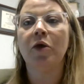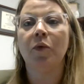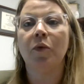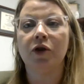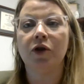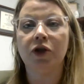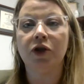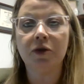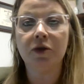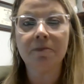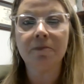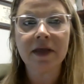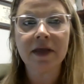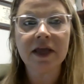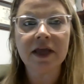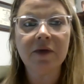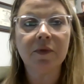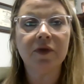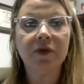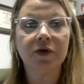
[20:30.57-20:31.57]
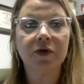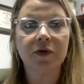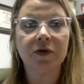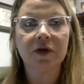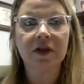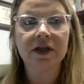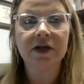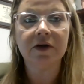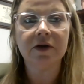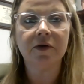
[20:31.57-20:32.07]
When you meet with your
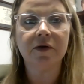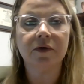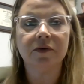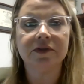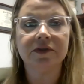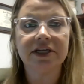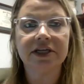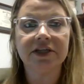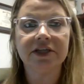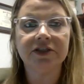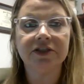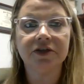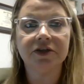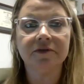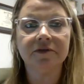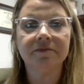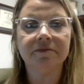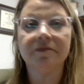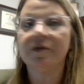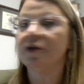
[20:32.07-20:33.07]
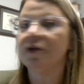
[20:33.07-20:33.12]
clinical teacher,